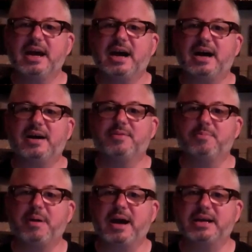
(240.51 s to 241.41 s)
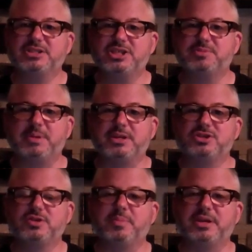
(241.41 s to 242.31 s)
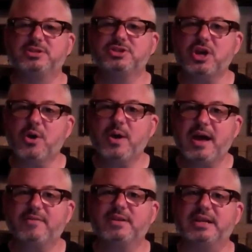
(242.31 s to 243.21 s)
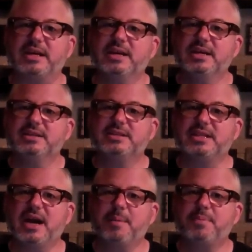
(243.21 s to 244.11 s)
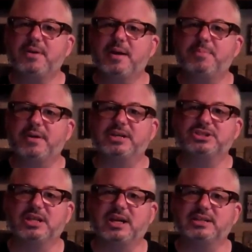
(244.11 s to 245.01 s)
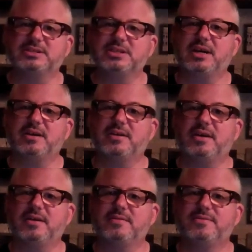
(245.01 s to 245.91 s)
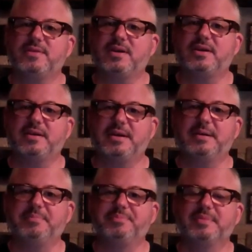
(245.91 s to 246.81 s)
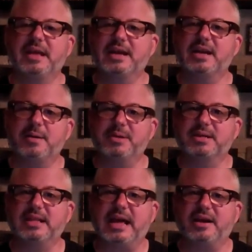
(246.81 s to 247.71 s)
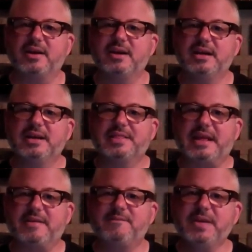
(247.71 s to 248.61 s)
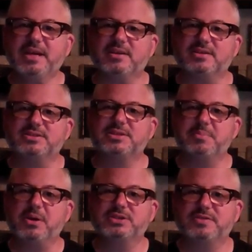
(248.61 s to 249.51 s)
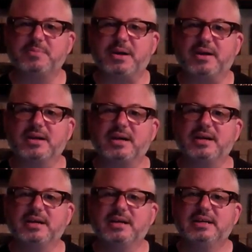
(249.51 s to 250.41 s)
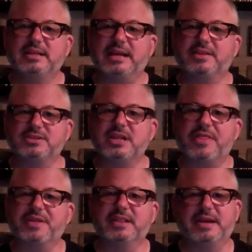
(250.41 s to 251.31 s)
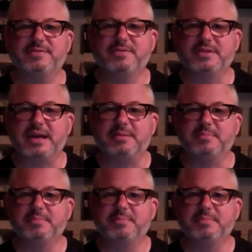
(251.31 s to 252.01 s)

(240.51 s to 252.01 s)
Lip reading: The pie has just been distributed so heavily to the upper echelons of our economic ladder that it feels to most of America like there's nothing left for them.